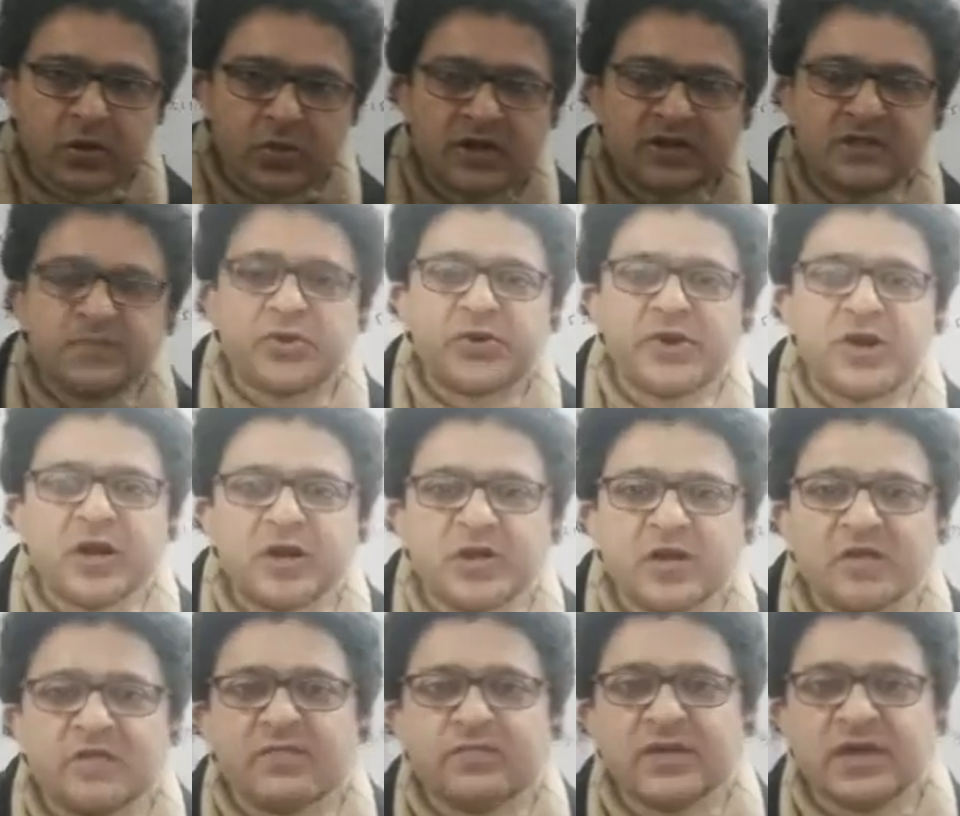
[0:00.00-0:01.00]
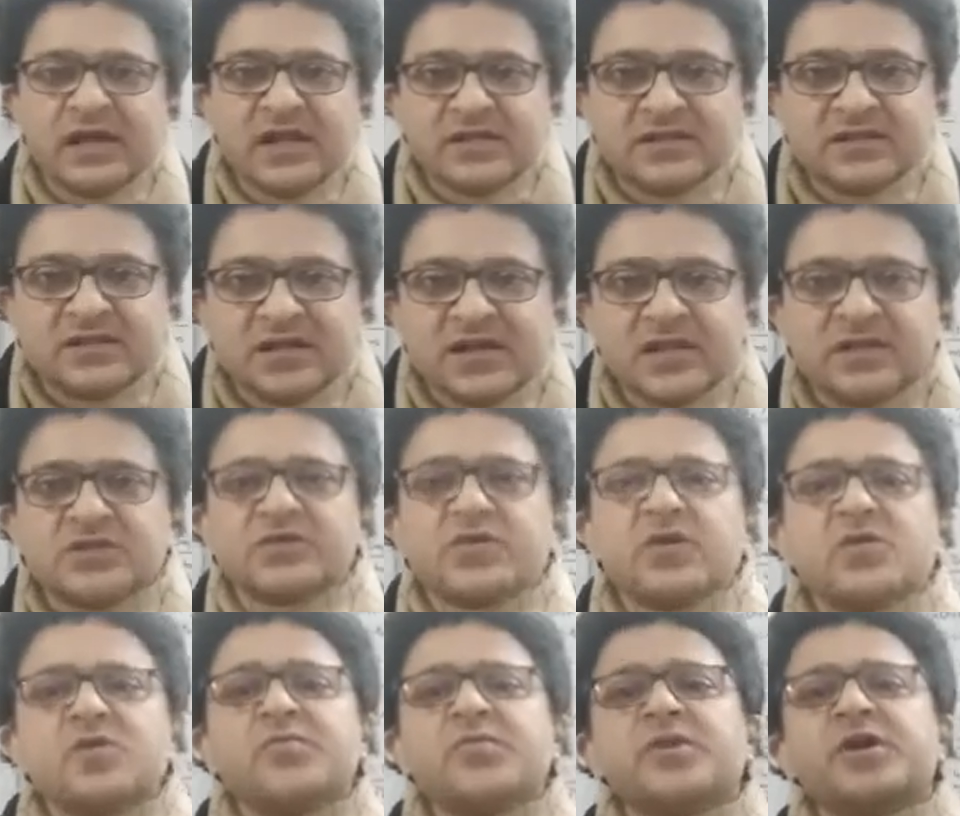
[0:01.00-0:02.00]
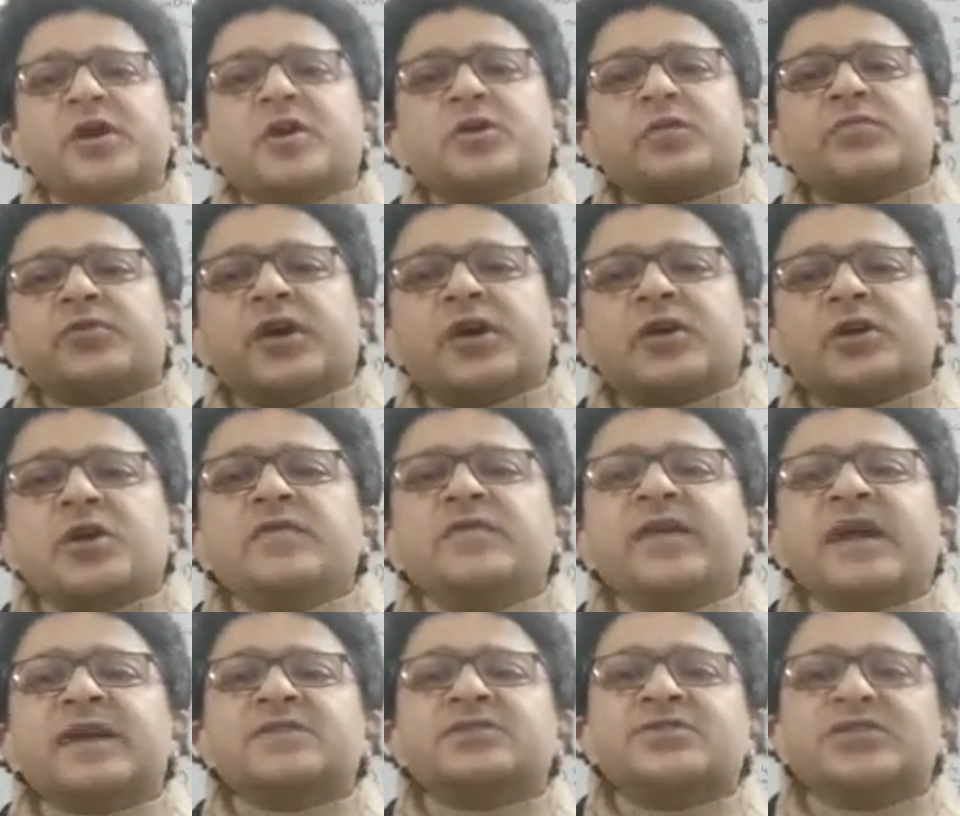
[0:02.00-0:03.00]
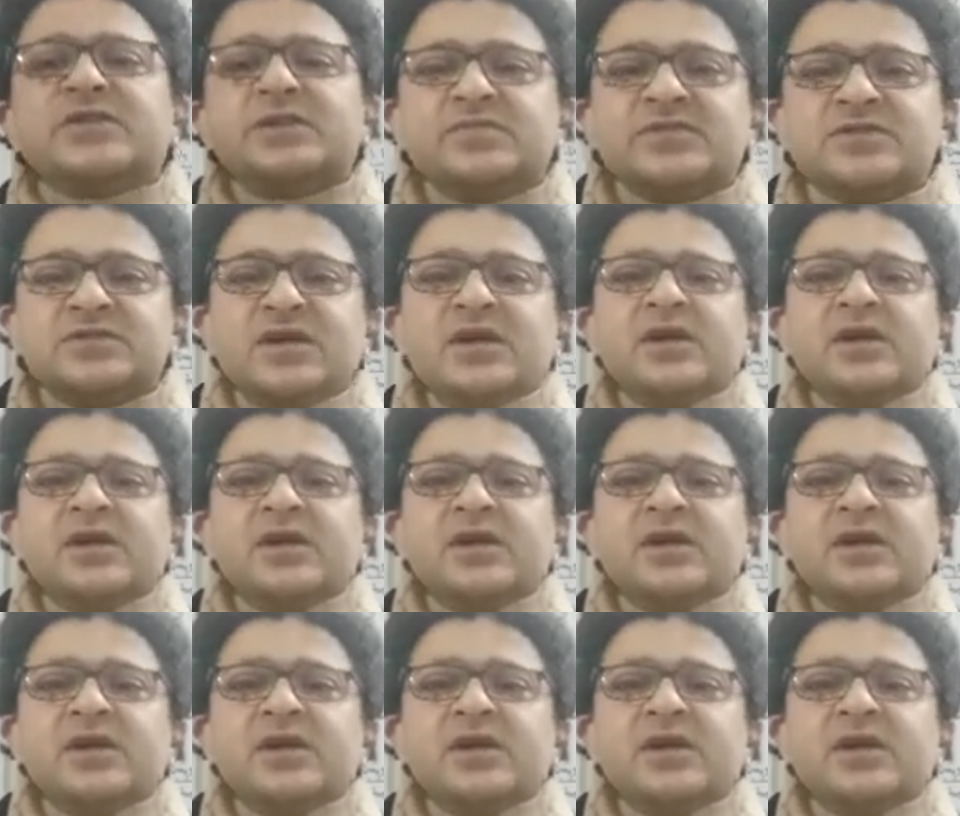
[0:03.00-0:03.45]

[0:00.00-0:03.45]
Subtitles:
is product of means is equal to product of extremes.